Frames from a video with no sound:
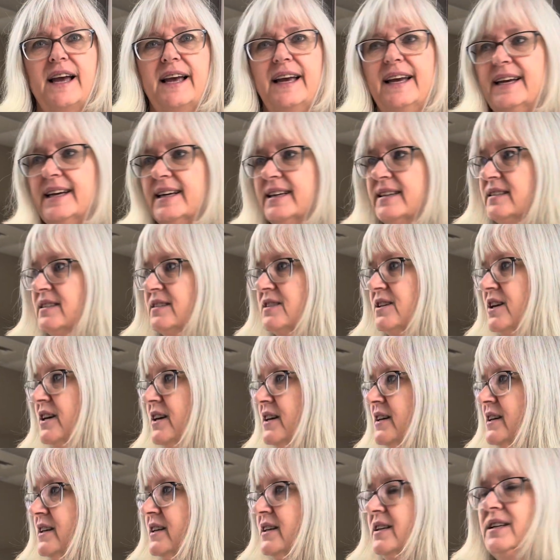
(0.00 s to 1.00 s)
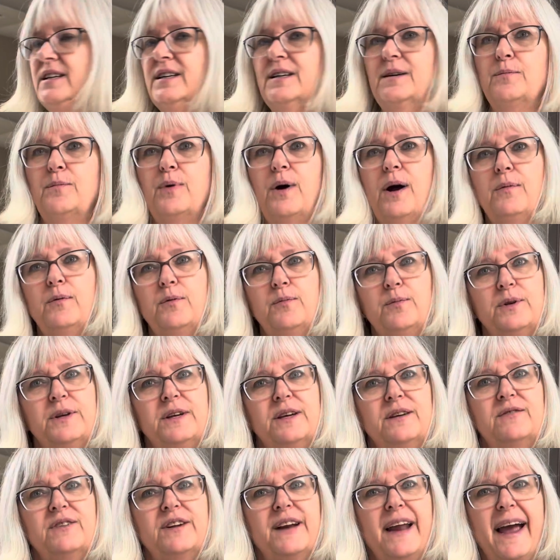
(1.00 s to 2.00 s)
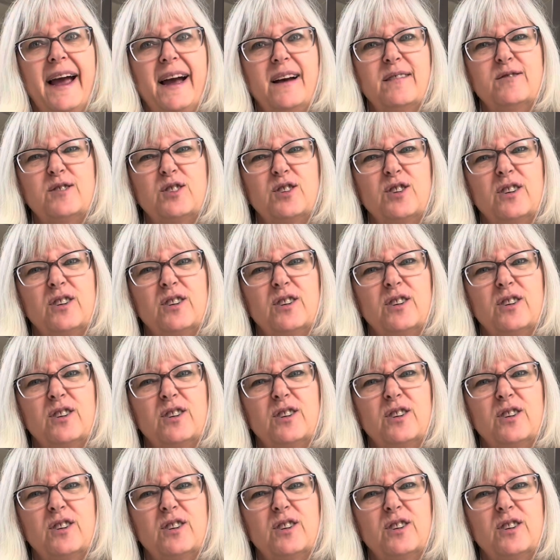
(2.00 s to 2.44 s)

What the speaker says: and probably even after.